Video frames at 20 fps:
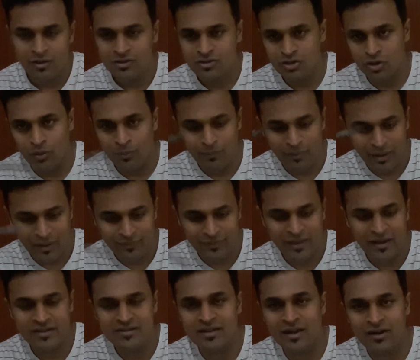So
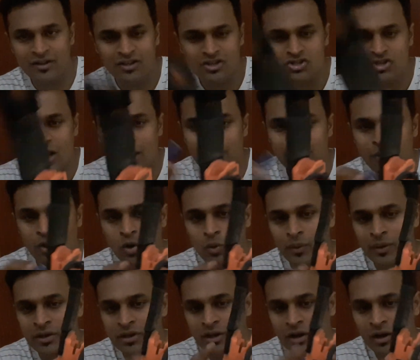there is another sharpener
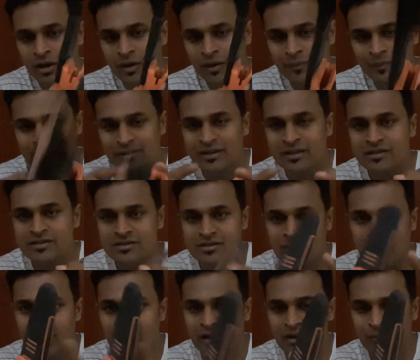over here with this.
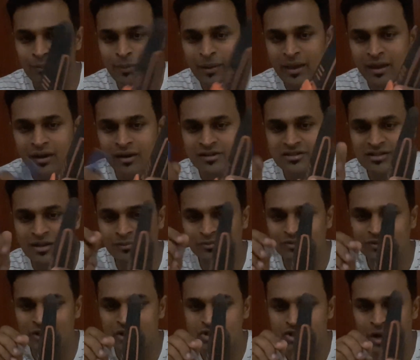Bear Grylls
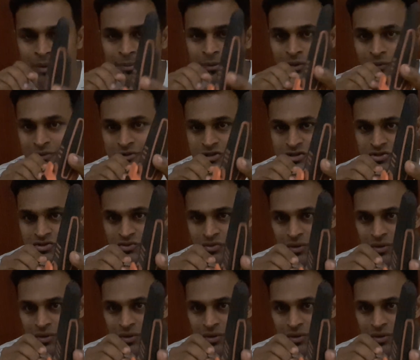comes with a sharpener which is